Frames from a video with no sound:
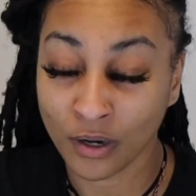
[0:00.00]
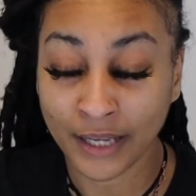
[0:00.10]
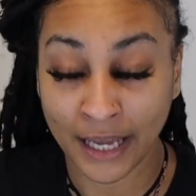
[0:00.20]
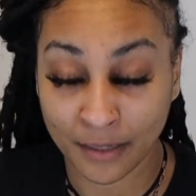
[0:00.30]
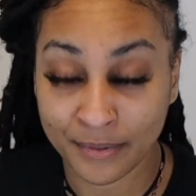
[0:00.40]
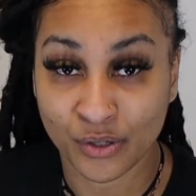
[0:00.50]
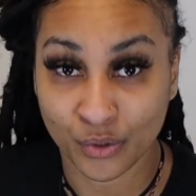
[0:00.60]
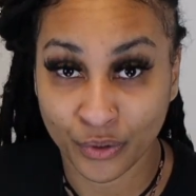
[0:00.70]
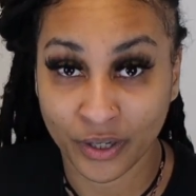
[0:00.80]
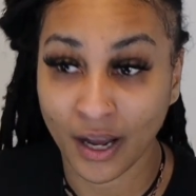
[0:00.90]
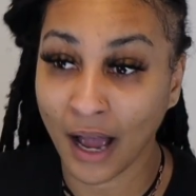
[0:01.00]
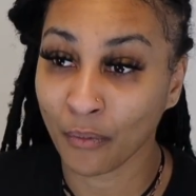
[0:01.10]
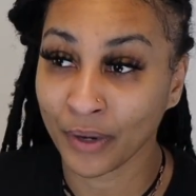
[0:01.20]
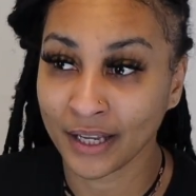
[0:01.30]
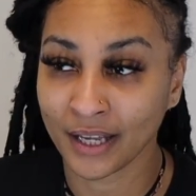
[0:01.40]
cannabis store. I
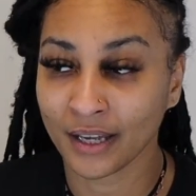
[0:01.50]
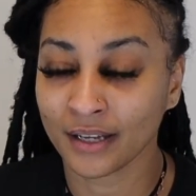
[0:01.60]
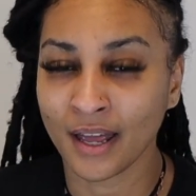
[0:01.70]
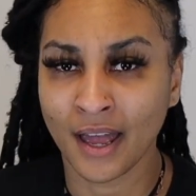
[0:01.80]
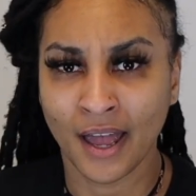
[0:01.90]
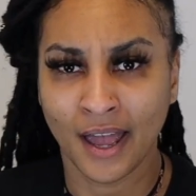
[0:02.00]
went in,